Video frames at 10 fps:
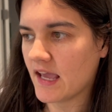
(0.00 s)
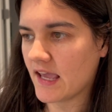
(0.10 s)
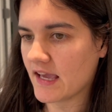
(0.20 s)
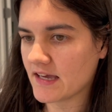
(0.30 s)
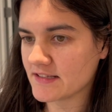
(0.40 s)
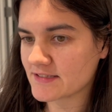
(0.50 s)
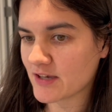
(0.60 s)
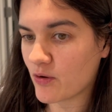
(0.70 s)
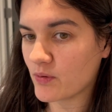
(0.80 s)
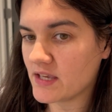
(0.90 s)
And
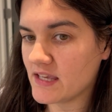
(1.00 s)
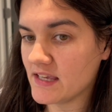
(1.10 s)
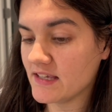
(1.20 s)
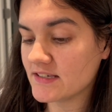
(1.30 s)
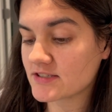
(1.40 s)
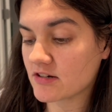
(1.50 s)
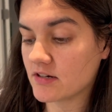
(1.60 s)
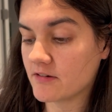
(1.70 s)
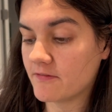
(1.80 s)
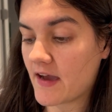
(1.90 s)
so he
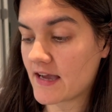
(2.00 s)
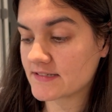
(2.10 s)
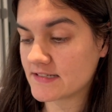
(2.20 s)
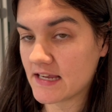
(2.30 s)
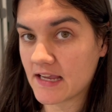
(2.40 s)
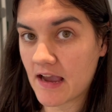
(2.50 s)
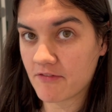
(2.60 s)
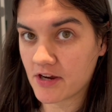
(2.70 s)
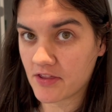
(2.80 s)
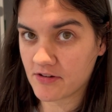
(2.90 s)
started fasting
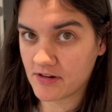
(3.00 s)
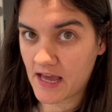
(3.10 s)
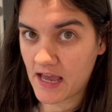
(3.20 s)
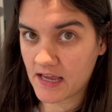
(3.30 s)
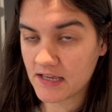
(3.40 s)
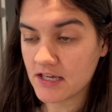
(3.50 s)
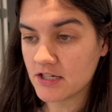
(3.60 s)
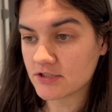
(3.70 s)
every other day.